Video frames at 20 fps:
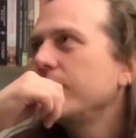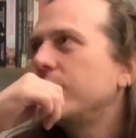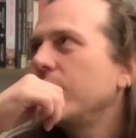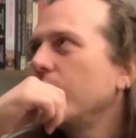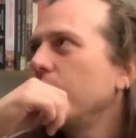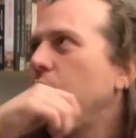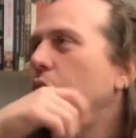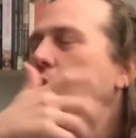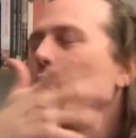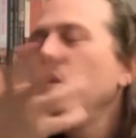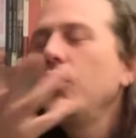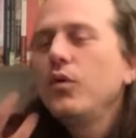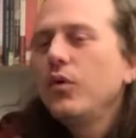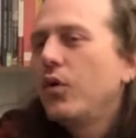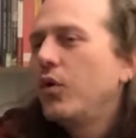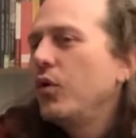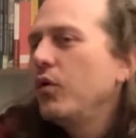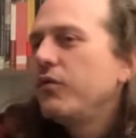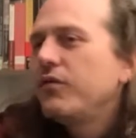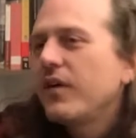
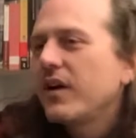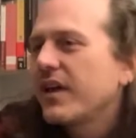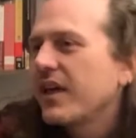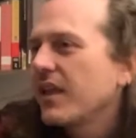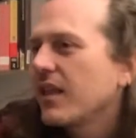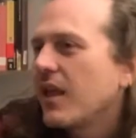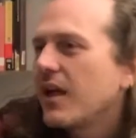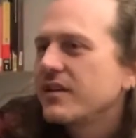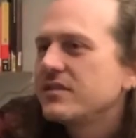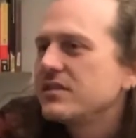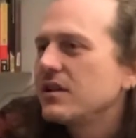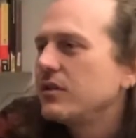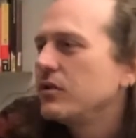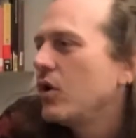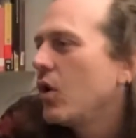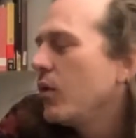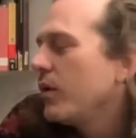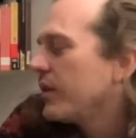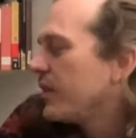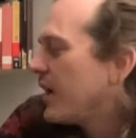Who fucking likes it?
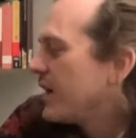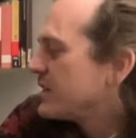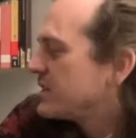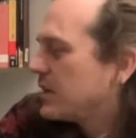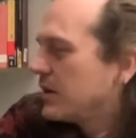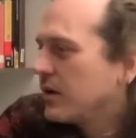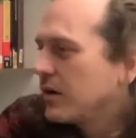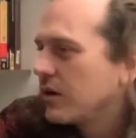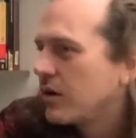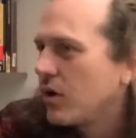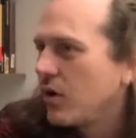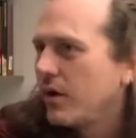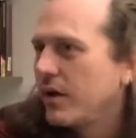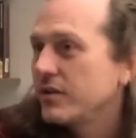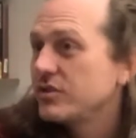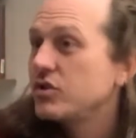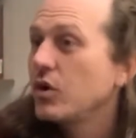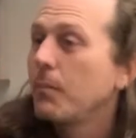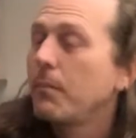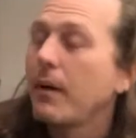No one likes Leonard
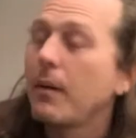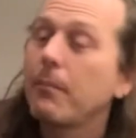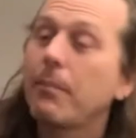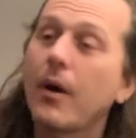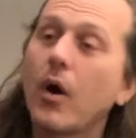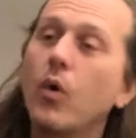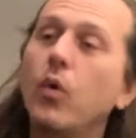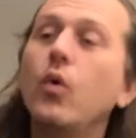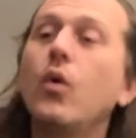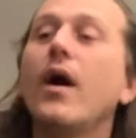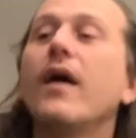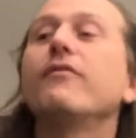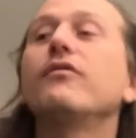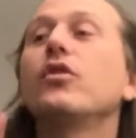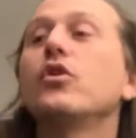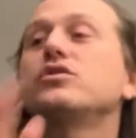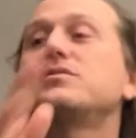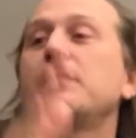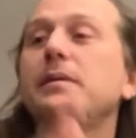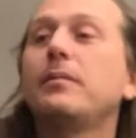Cohen. So, but whoever
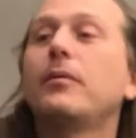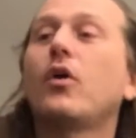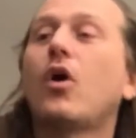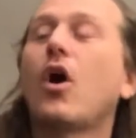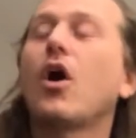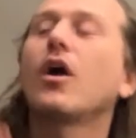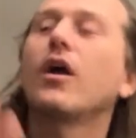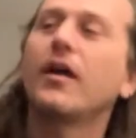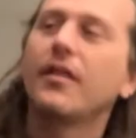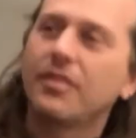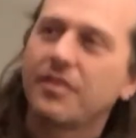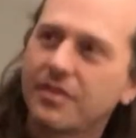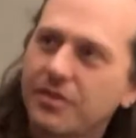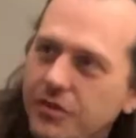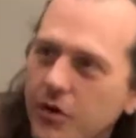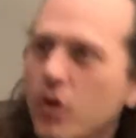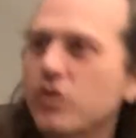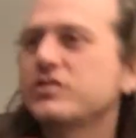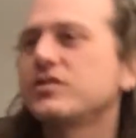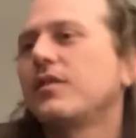those people are,
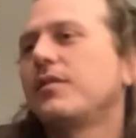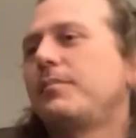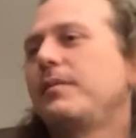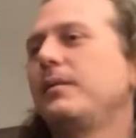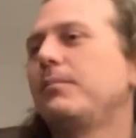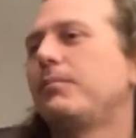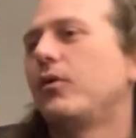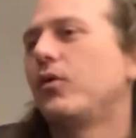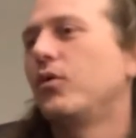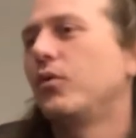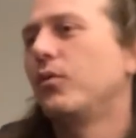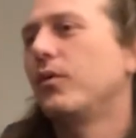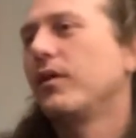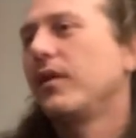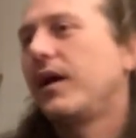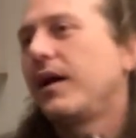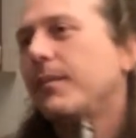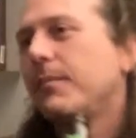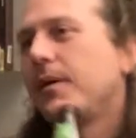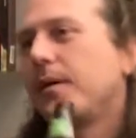those are the people who will
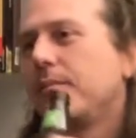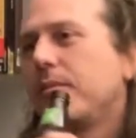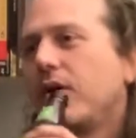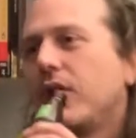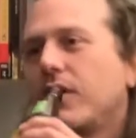like my book.